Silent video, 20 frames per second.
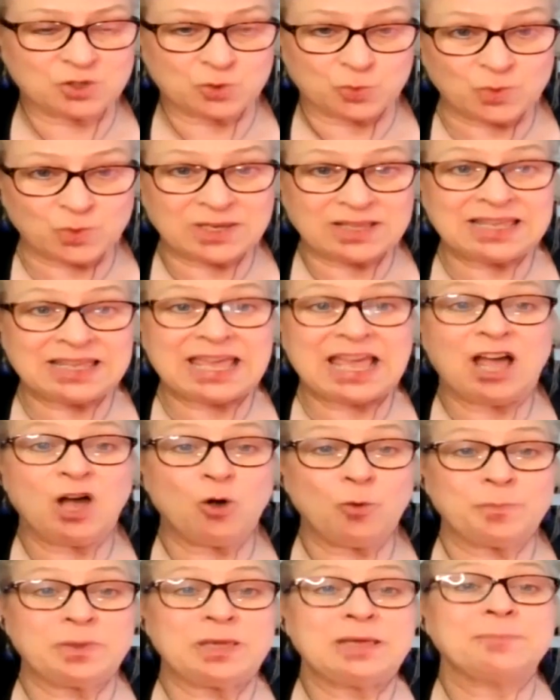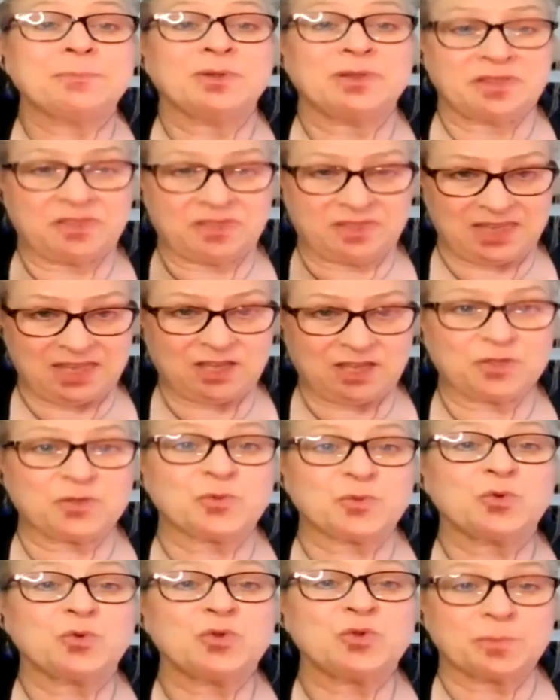to really help people think
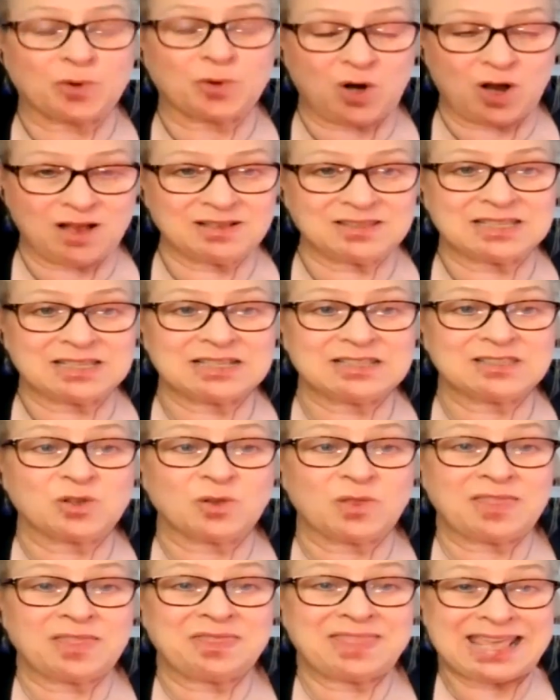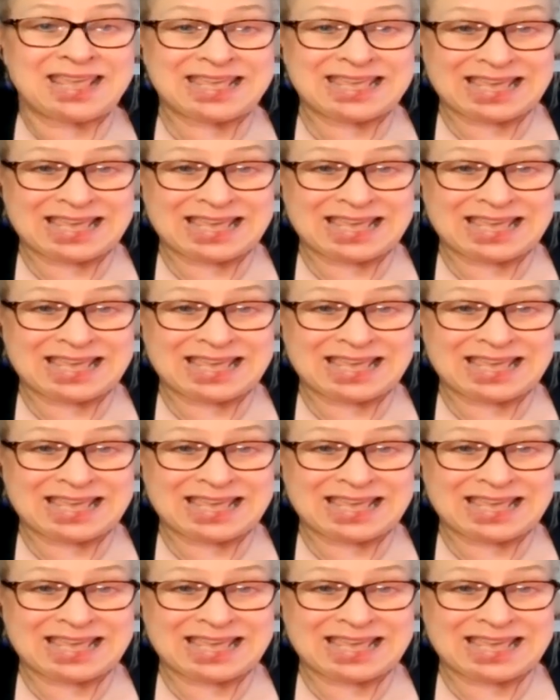through the process so that they